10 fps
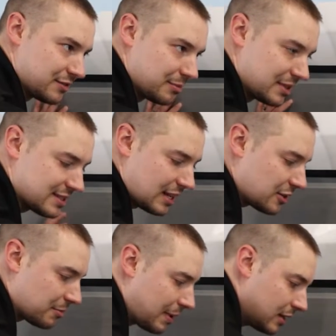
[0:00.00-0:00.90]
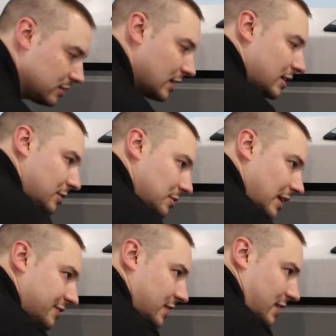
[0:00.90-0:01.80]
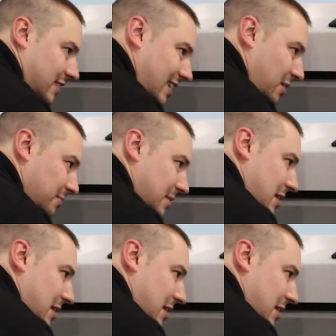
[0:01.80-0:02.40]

from the center panel. You lift, out,